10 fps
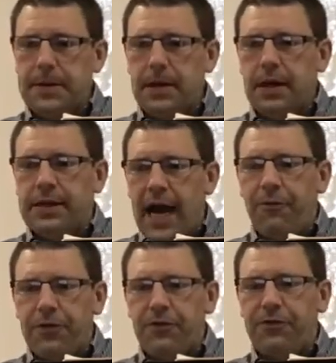Now,
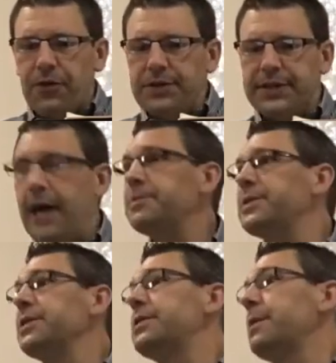for the first time
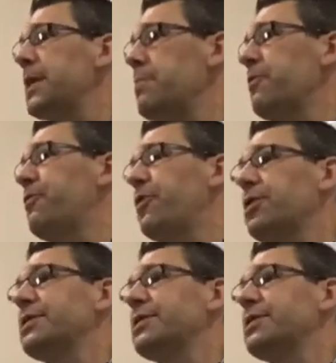since September 1st,